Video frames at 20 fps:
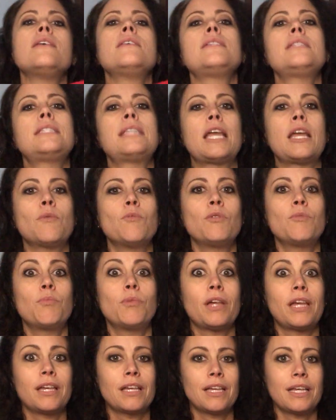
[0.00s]
Same with
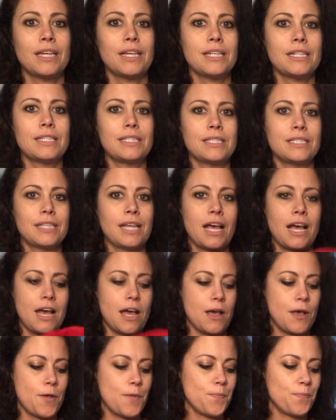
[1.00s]
blankets.
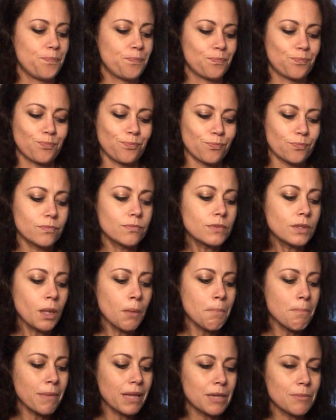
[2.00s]

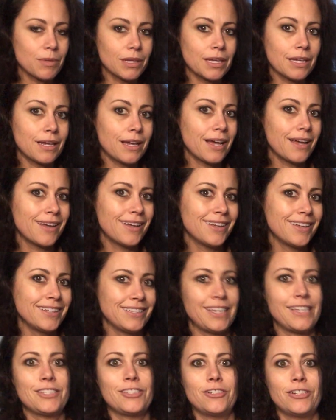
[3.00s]
Maybe
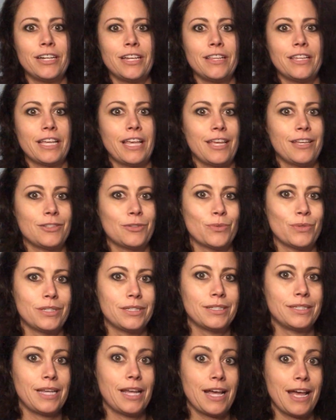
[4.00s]
yesterday the case
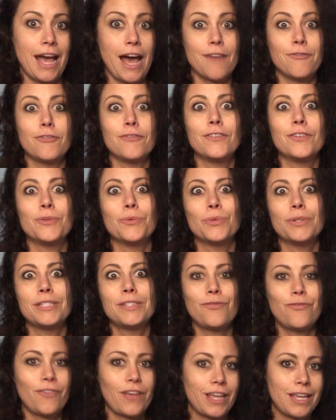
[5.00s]
was half of it
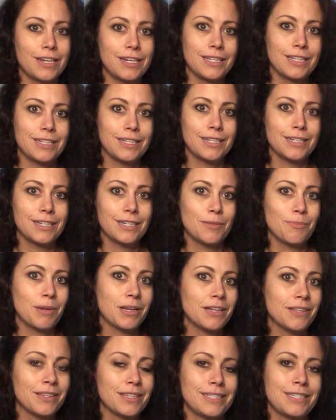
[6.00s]
was faded, it'd
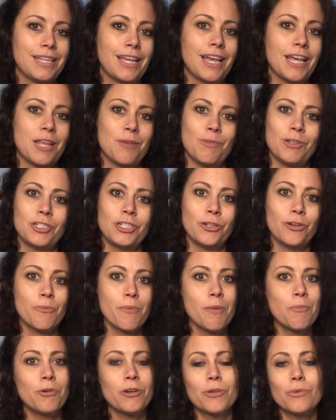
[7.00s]
been in the sun, but she
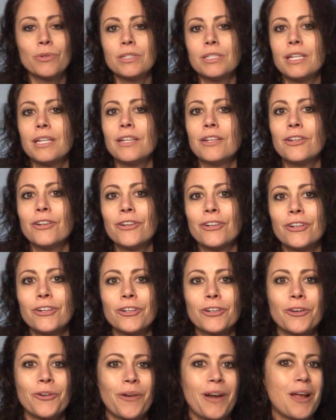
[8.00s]
remembered it was in her
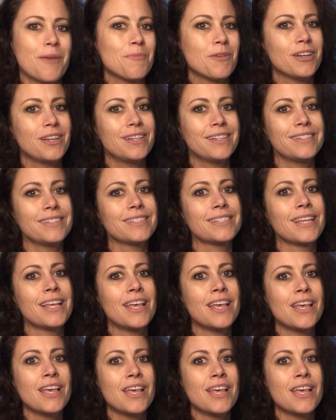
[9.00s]
grandma's